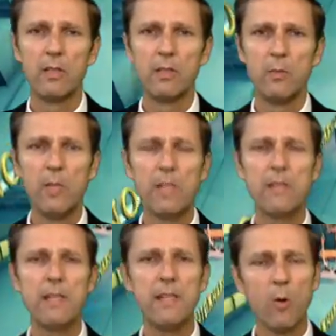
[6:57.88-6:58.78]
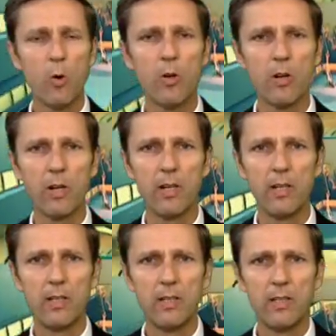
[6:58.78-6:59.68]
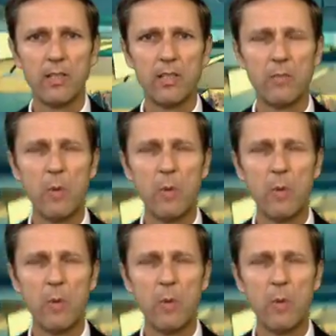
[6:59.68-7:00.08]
We can see the order, but we